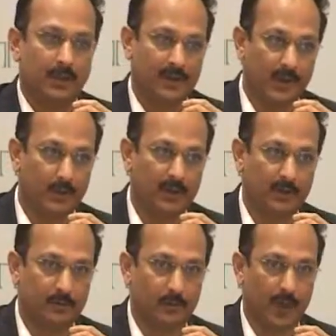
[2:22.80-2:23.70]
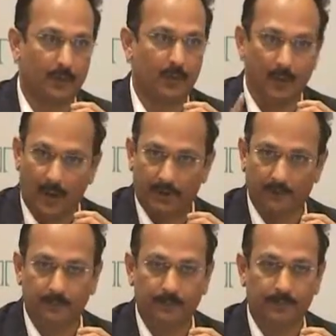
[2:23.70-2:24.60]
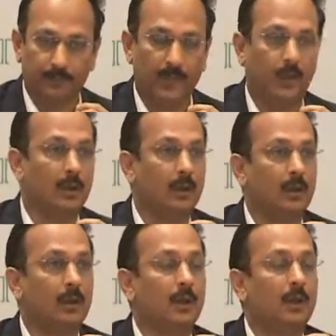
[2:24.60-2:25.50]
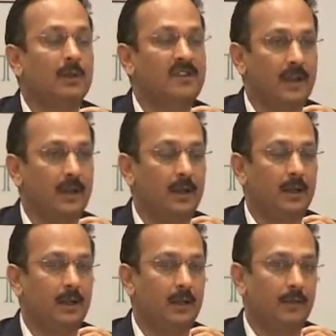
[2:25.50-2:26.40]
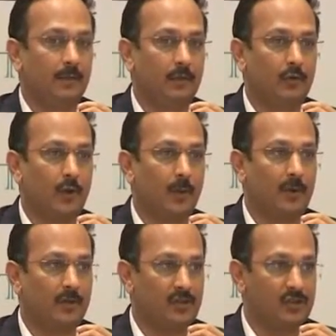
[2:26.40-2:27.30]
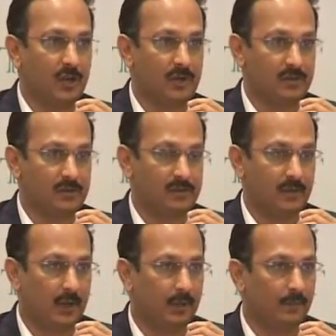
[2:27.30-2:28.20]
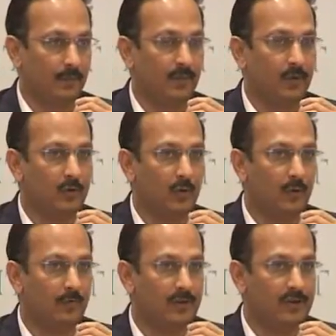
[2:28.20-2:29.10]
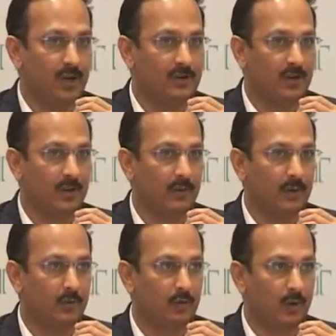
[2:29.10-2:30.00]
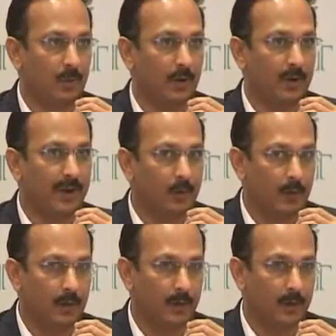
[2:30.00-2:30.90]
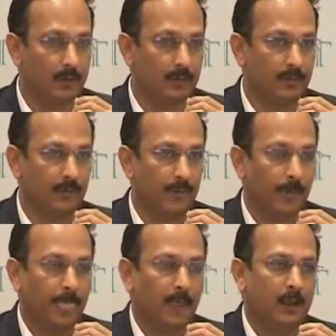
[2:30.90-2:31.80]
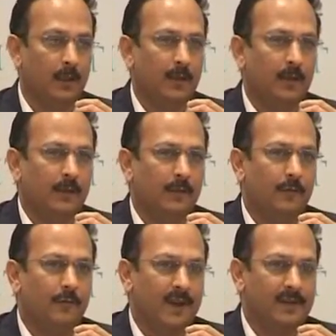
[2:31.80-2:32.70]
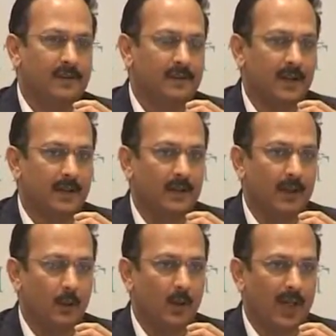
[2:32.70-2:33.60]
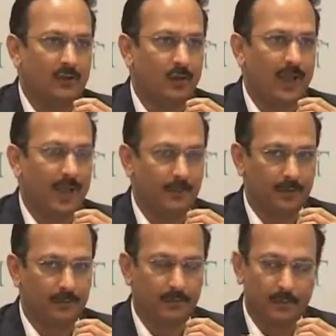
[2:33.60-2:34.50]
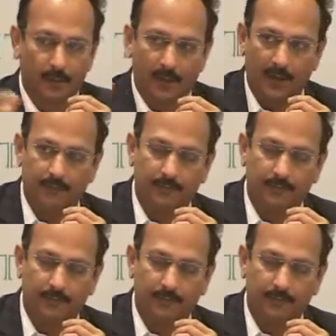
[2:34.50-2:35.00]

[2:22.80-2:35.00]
network that is going to happen, one. Secondly, when you talk about recharges, now when you talk of recharging and when you talk about networking, where is it that the network actually happens? Who